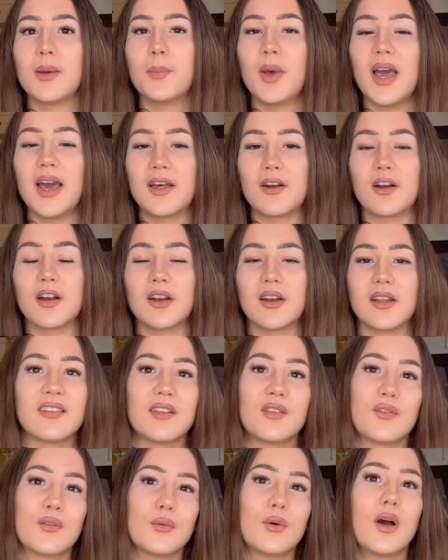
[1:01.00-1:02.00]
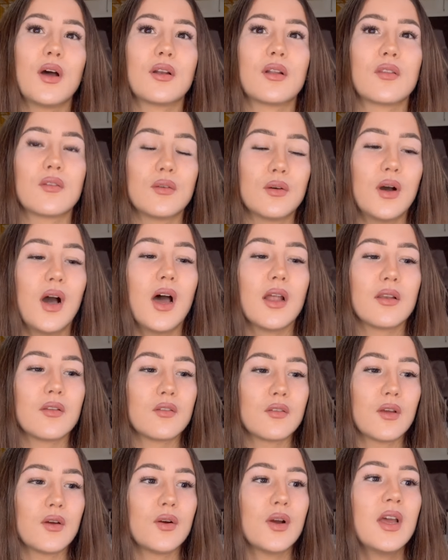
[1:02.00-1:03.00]
pattern, and so on and so on.
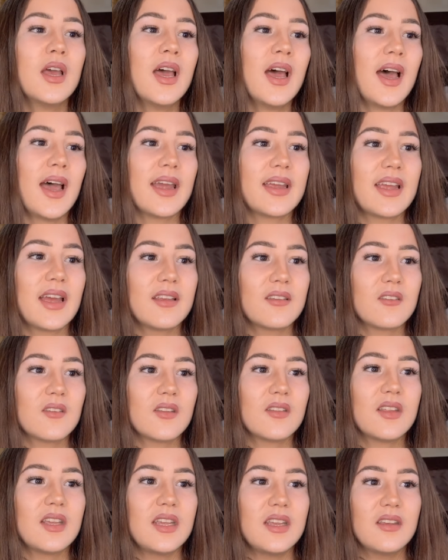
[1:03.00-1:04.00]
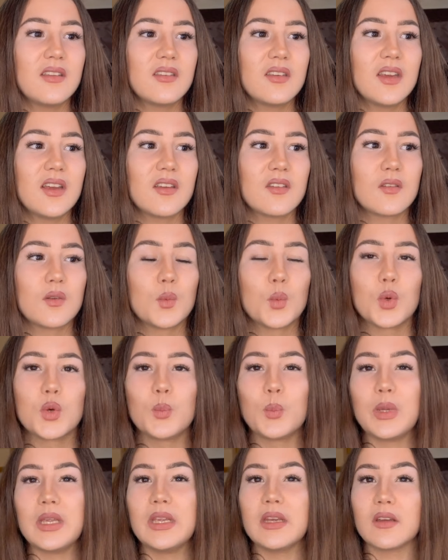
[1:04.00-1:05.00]
So I guess the easiest would
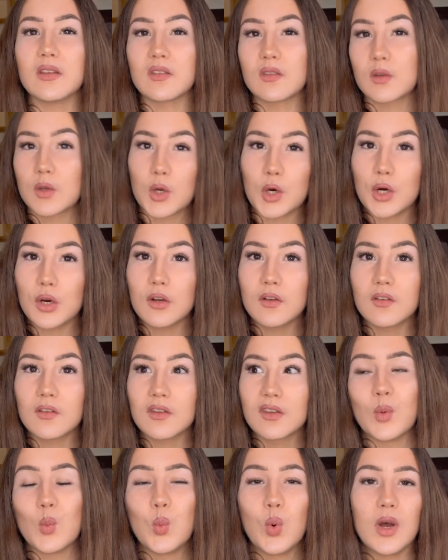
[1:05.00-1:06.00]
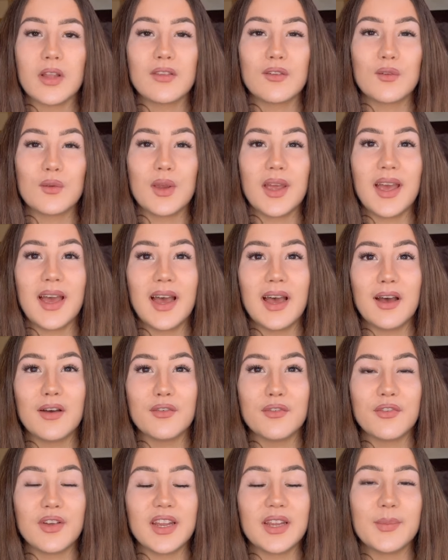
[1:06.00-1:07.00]
be a skirt. Once you
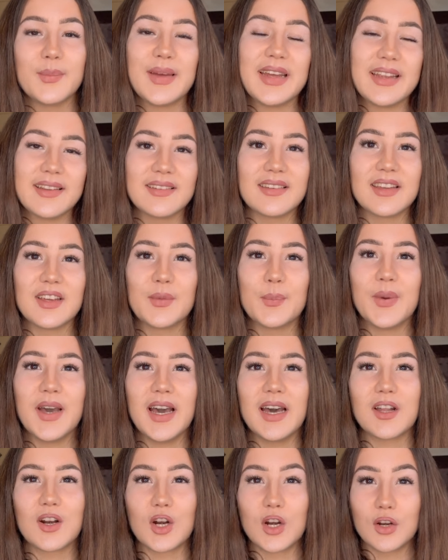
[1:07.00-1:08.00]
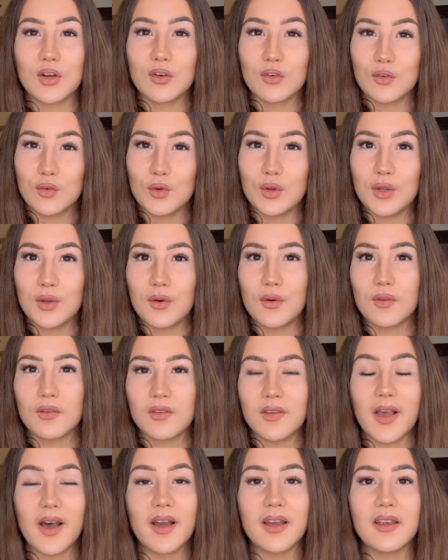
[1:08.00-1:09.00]
have a basic pattern to your
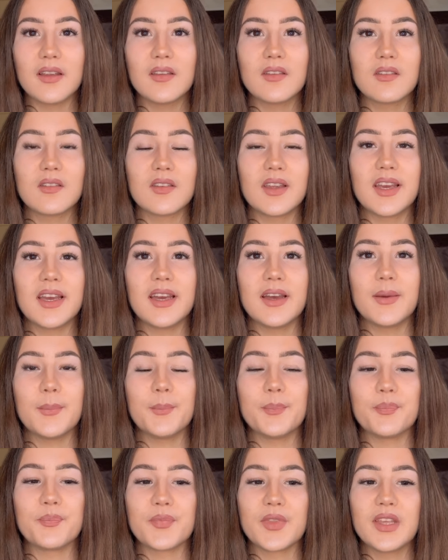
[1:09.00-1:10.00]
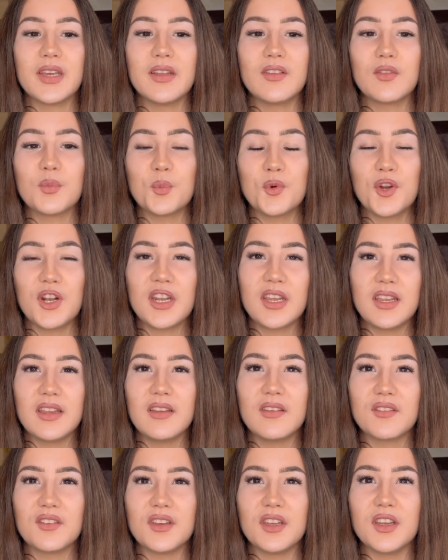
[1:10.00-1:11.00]
size, it's pretty
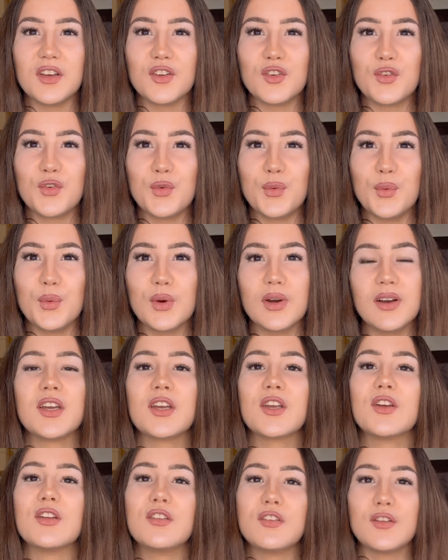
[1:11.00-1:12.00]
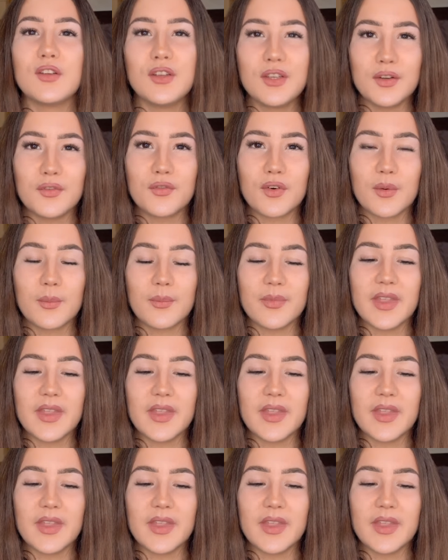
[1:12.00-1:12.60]
easy to continue from